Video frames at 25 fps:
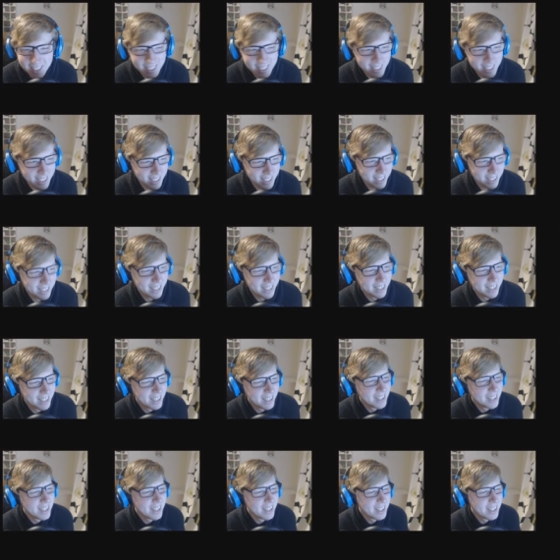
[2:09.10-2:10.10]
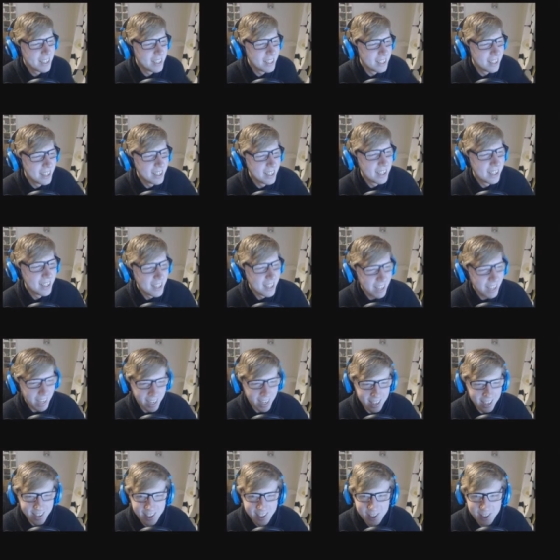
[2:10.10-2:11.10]
It
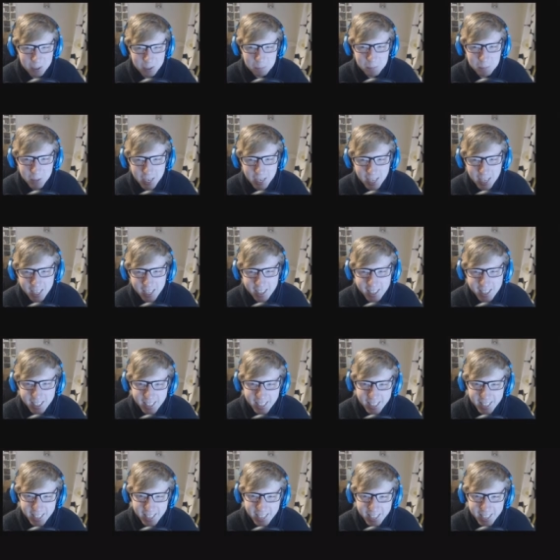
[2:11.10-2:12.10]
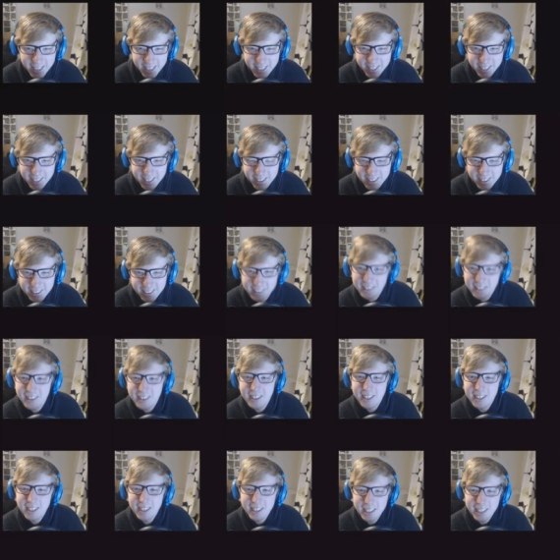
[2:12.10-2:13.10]
looks super realistic. Yeah, it does.
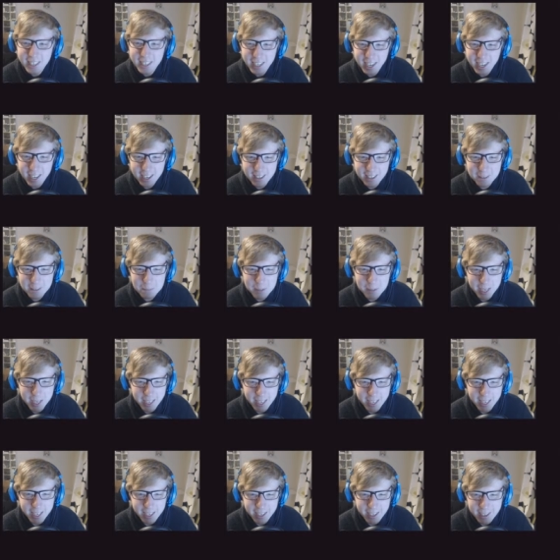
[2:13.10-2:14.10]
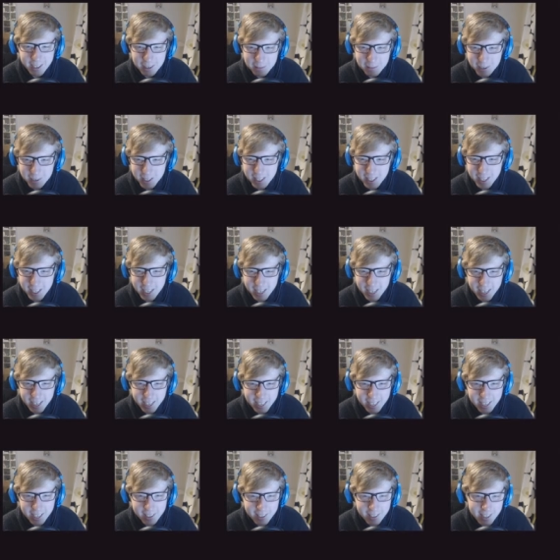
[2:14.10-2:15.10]
It looks pretty good. I'm not gonna lie.
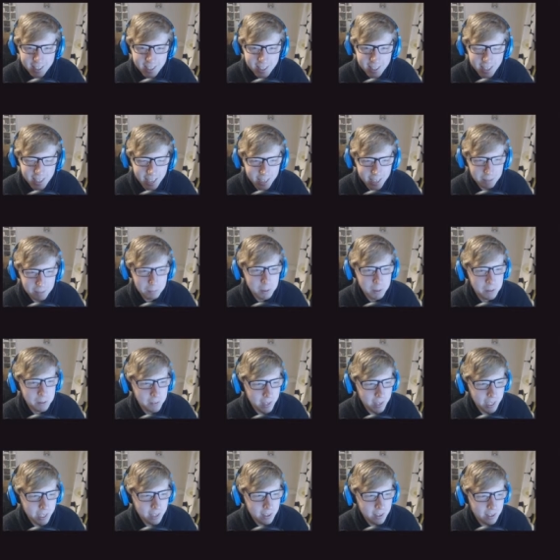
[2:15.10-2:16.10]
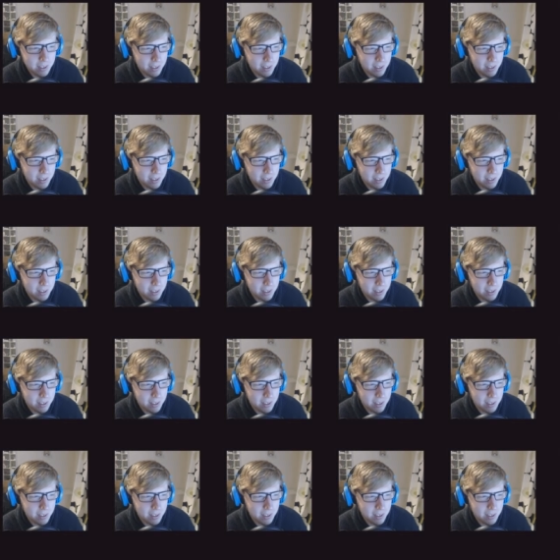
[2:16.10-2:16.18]
It looks like a movie.